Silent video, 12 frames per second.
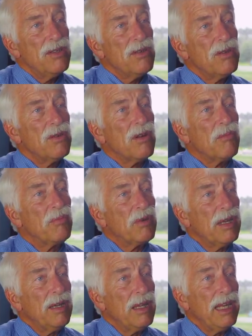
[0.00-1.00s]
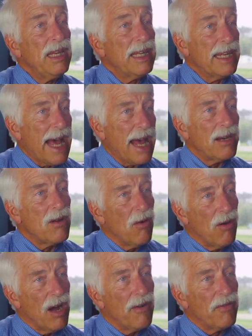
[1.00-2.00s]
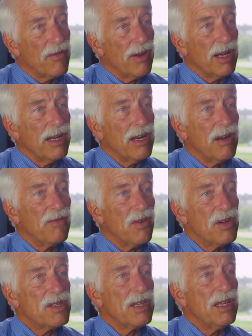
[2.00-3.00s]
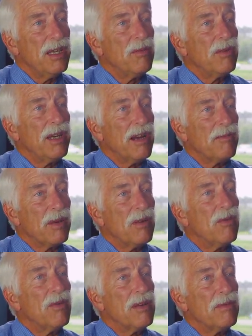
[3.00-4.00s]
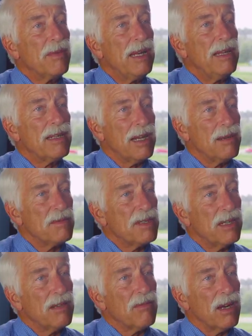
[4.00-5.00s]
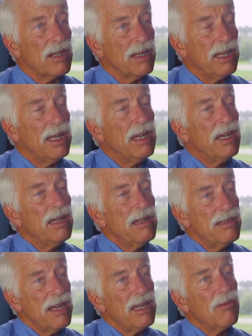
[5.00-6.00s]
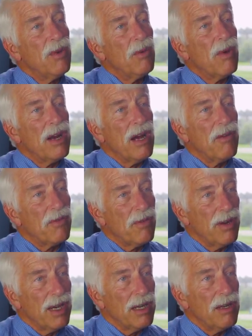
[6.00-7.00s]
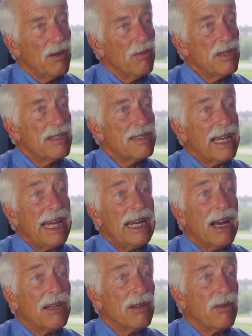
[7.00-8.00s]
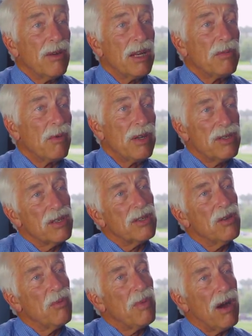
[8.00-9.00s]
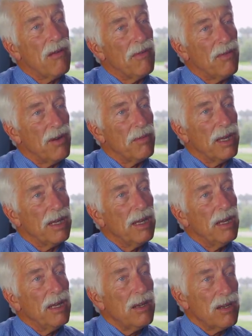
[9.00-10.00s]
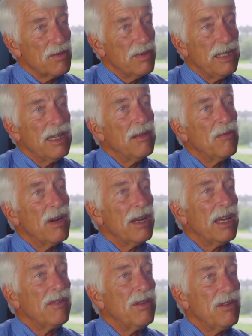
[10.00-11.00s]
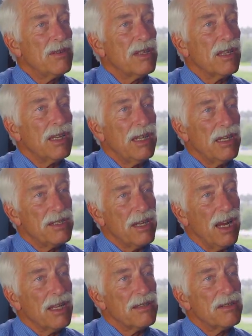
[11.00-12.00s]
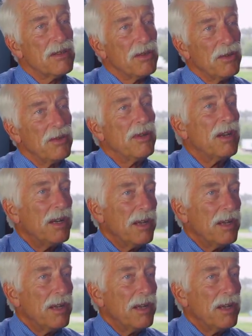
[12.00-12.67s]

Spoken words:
to completely not go off grid. And unfortunately, we have been quoted many times incorrectly say that we went off grid. We stayed on the grid, but we took no power from it because we didn't want to give the utility a chance to